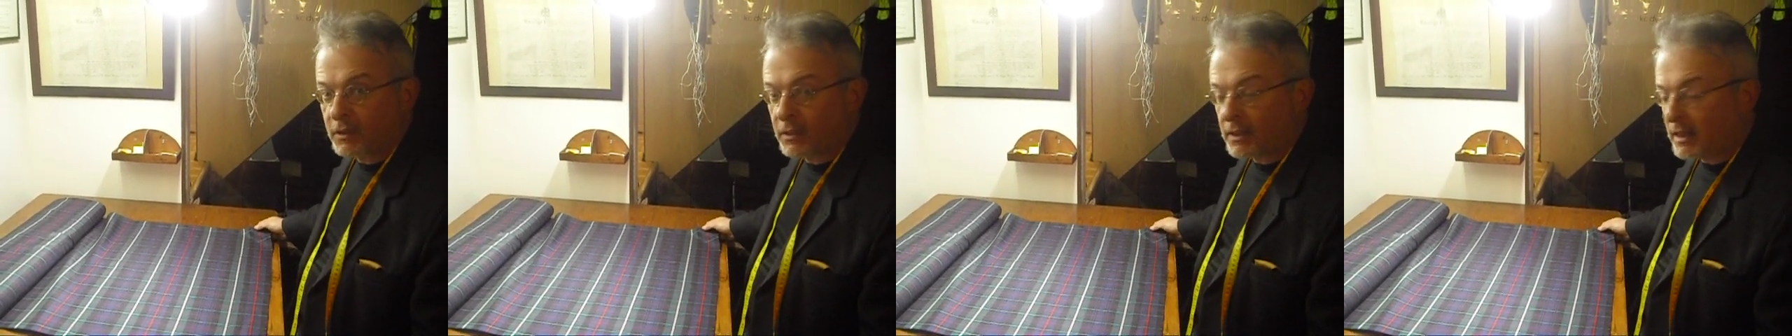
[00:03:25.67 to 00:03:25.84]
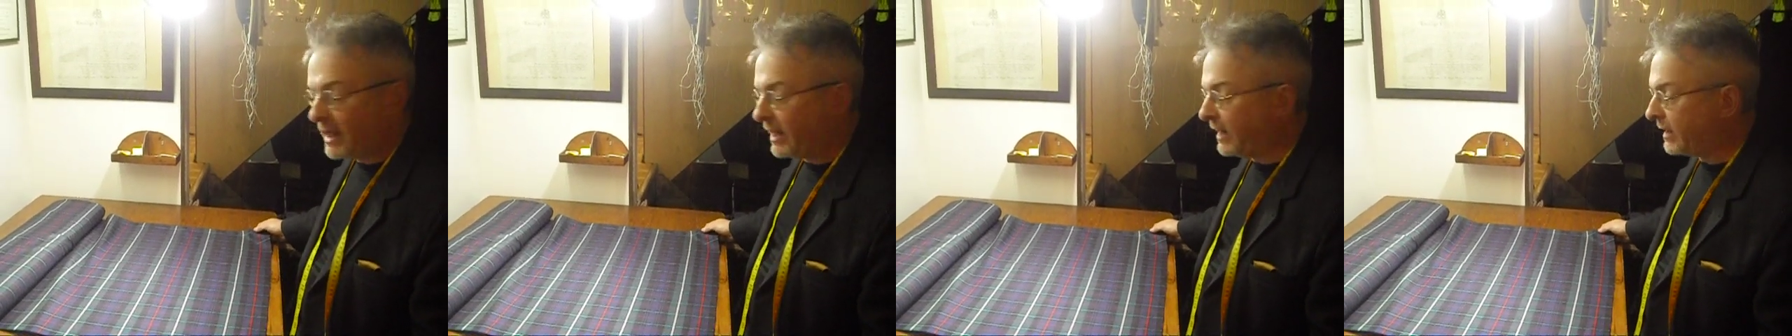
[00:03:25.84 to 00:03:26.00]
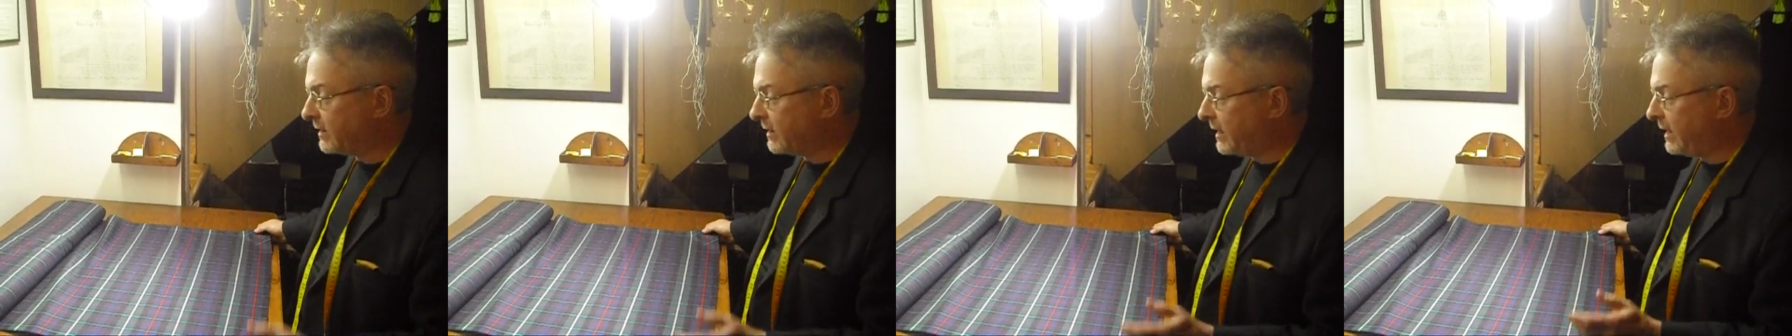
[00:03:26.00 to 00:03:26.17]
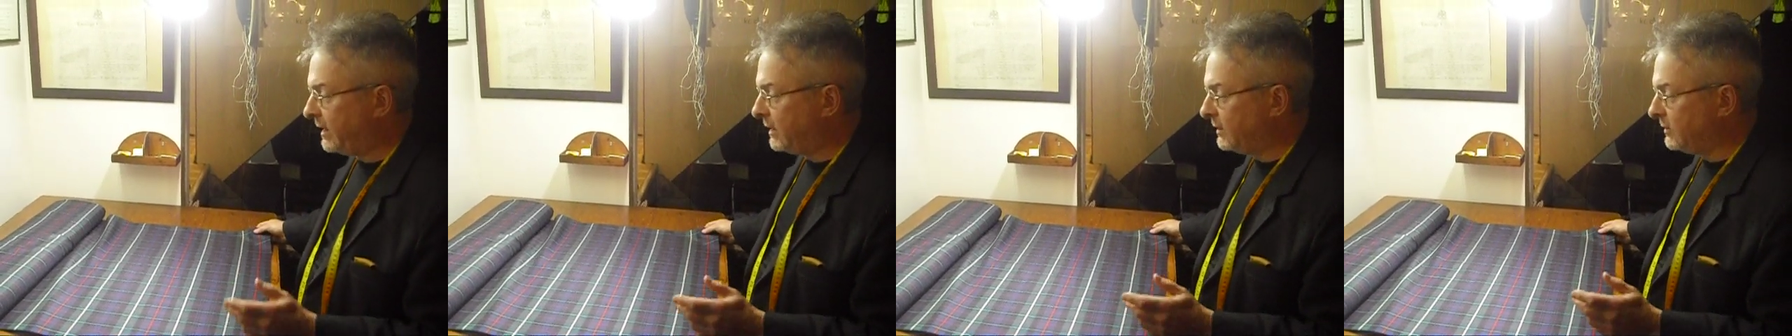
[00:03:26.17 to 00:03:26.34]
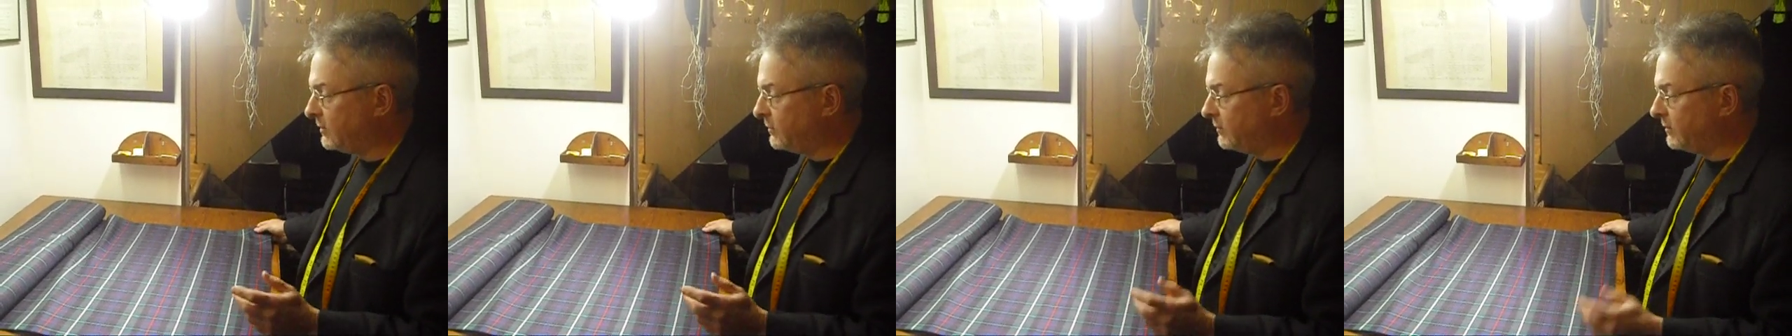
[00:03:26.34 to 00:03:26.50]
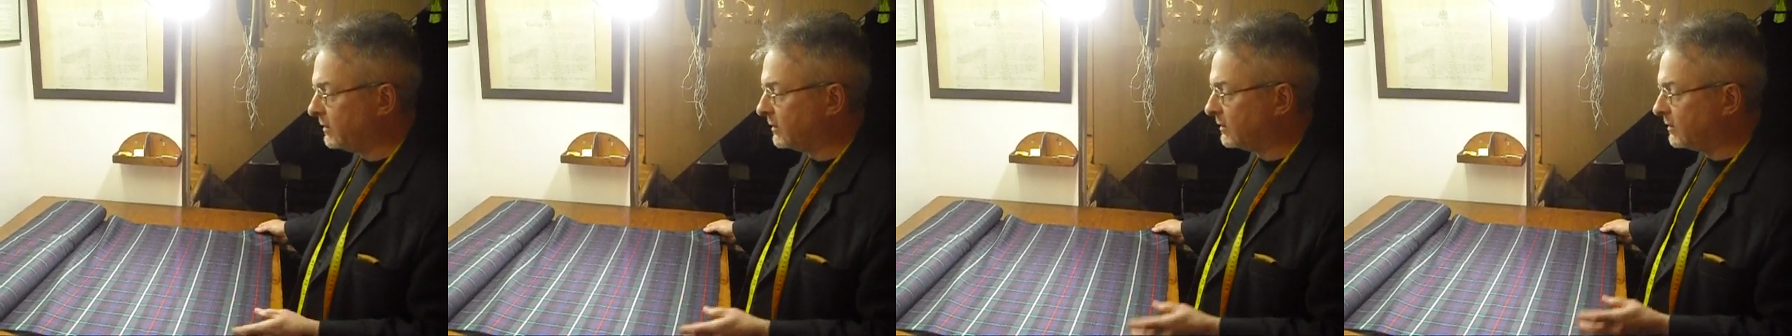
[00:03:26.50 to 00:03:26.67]
at a
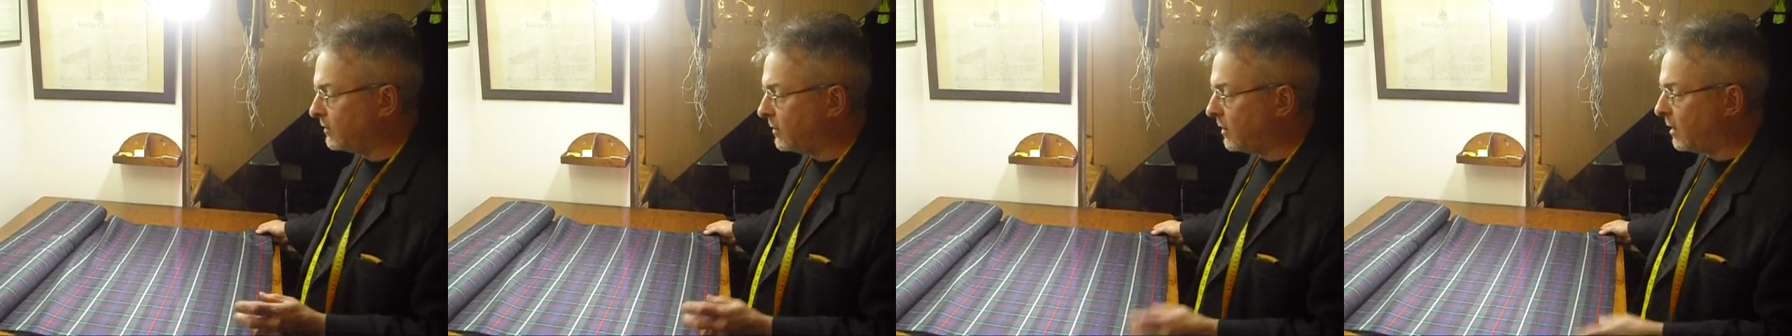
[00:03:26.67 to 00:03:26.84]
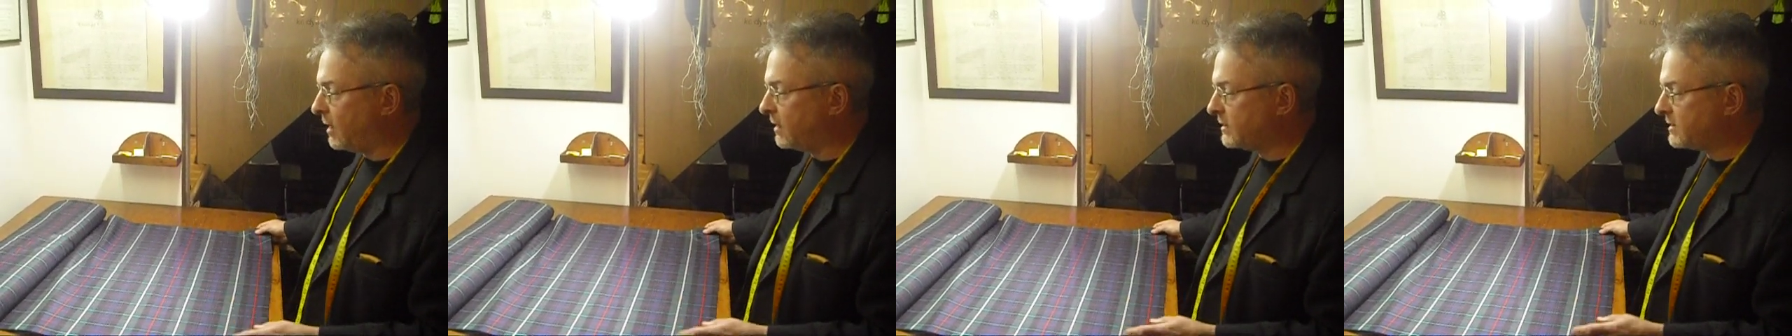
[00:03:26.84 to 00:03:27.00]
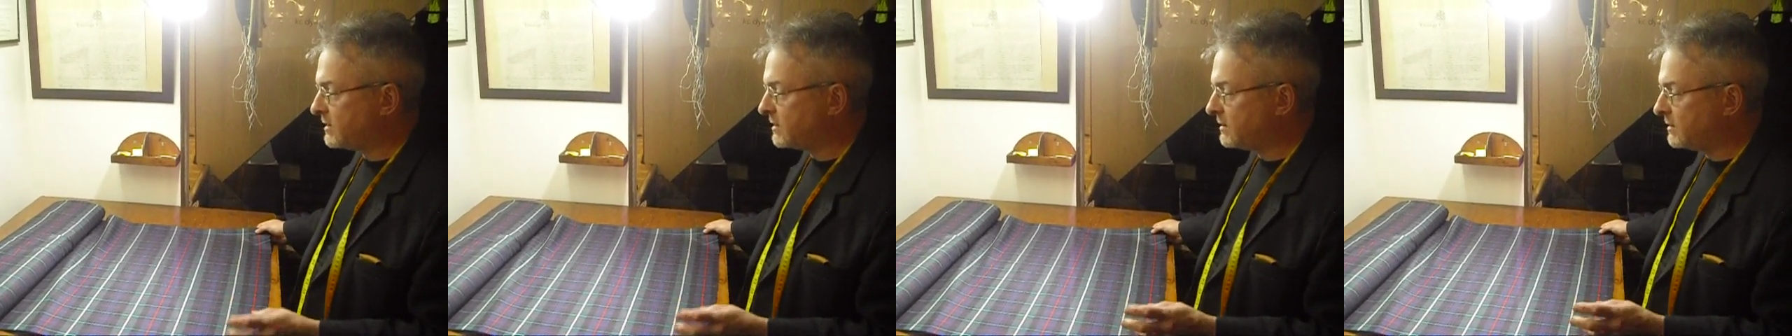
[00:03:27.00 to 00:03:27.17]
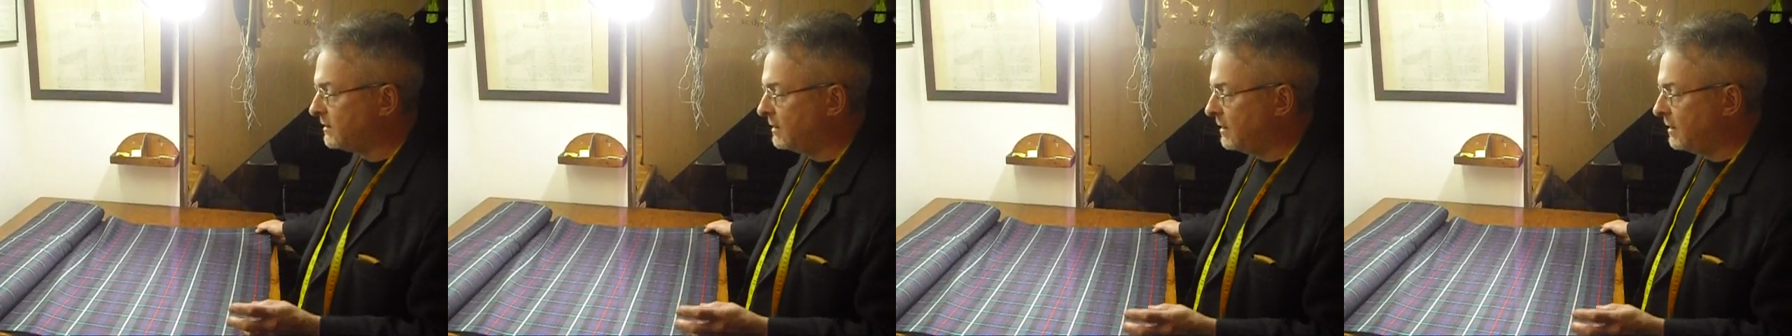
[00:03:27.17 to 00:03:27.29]
unit cost